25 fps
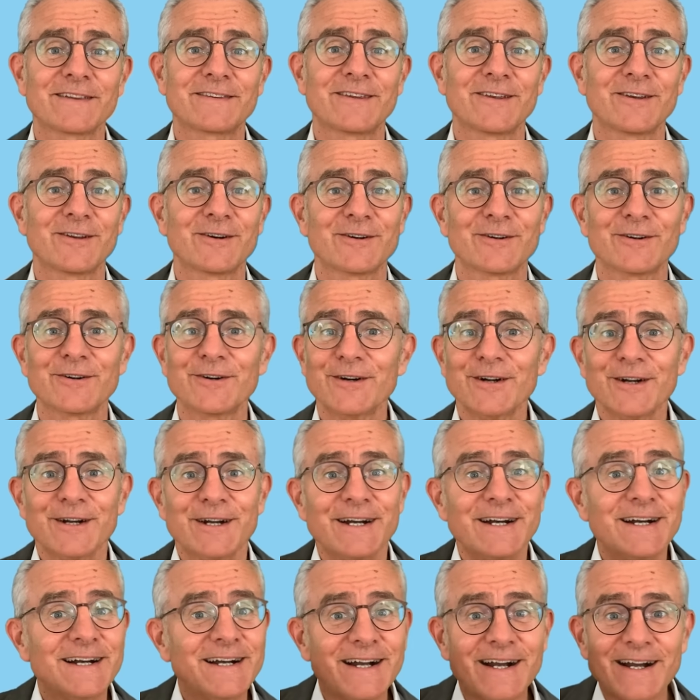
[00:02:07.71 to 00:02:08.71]

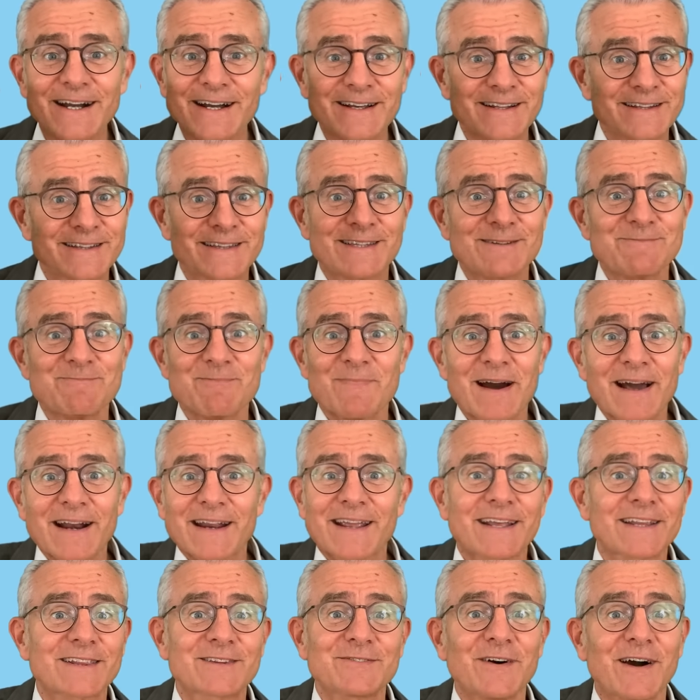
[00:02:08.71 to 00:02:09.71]
The
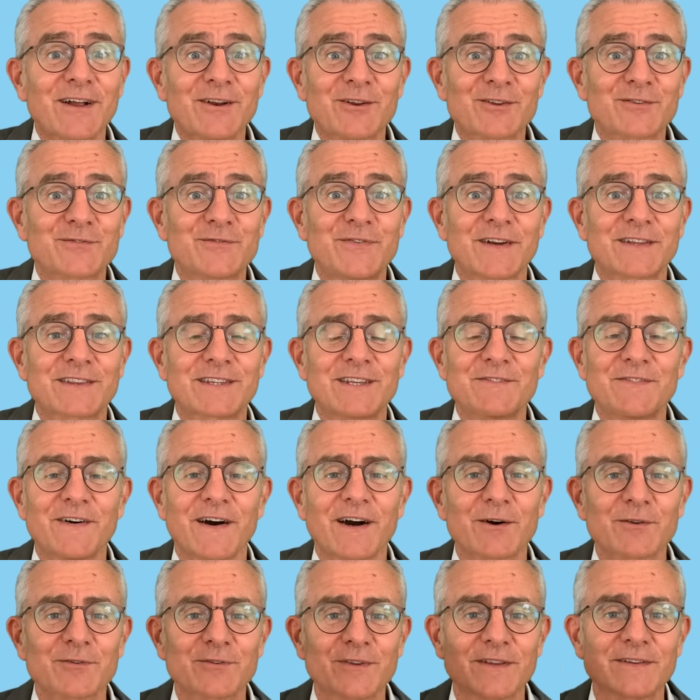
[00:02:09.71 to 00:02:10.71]
market value is
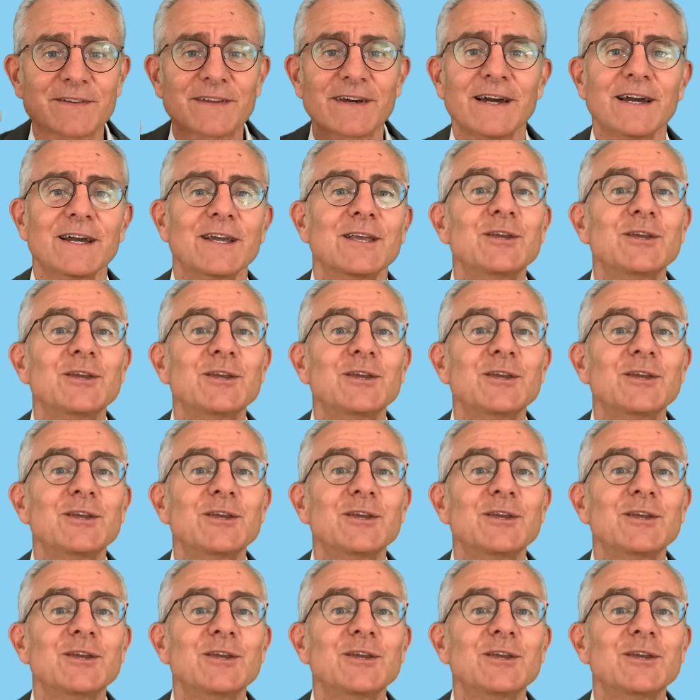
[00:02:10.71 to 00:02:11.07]
30,000,